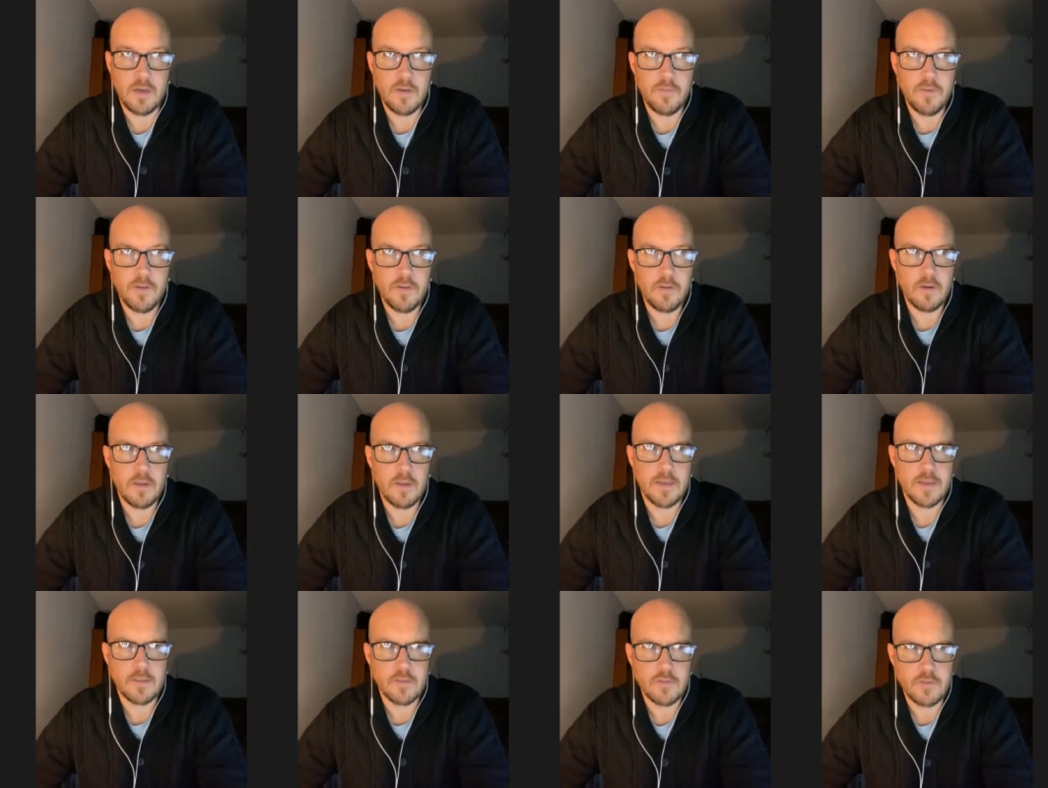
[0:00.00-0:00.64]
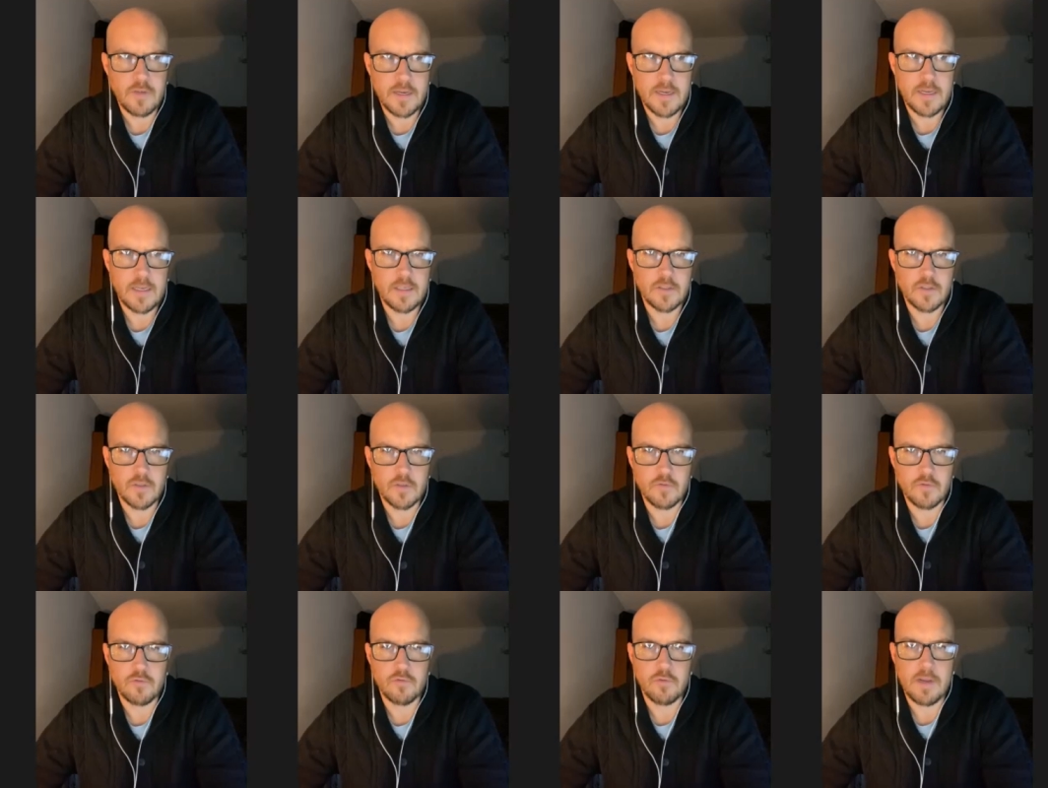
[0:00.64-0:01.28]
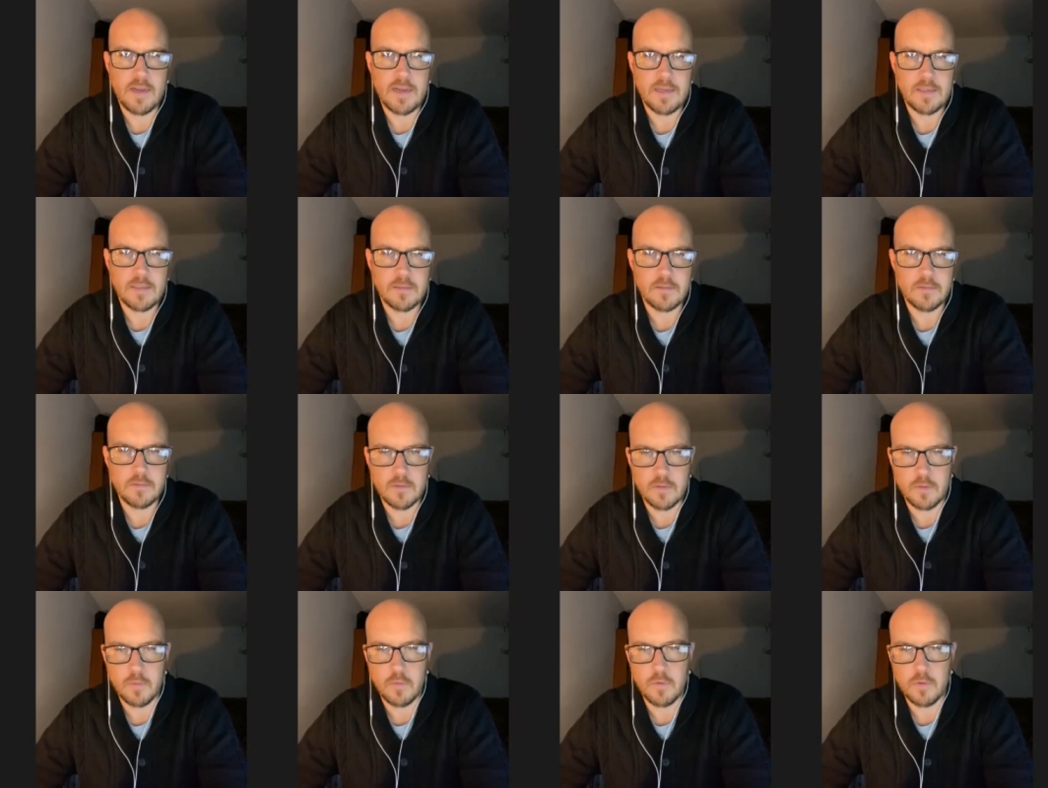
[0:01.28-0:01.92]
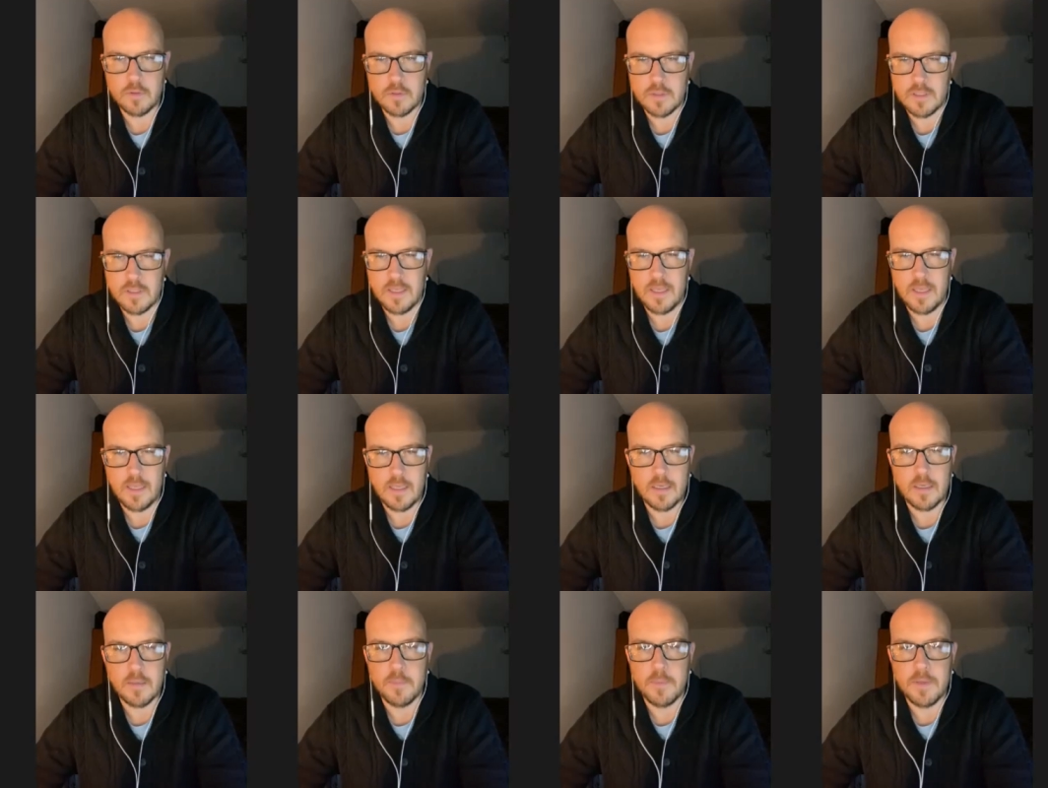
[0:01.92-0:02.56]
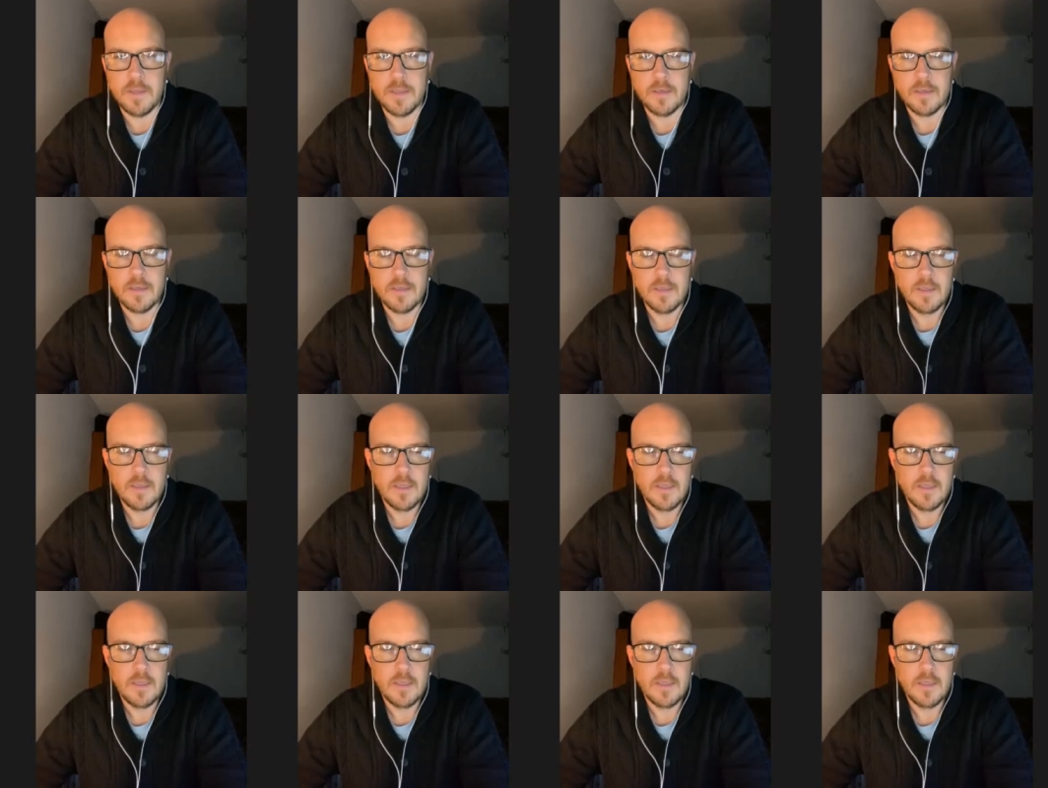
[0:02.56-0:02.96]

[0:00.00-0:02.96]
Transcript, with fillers: I felt like Dracula sort of dragged towards the end a bit,